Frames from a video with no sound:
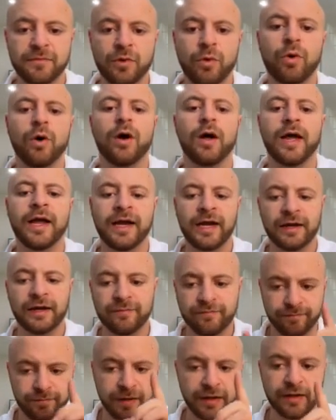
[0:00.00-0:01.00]
Well, hang
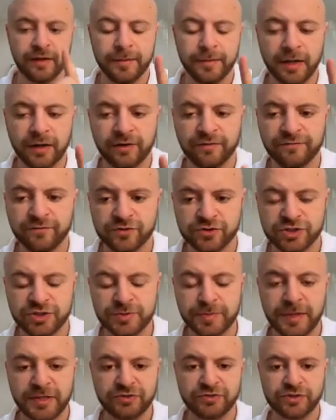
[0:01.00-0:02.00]
on, about
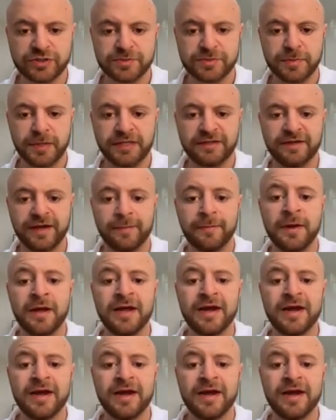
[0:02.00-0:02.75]
conversions metrics by time.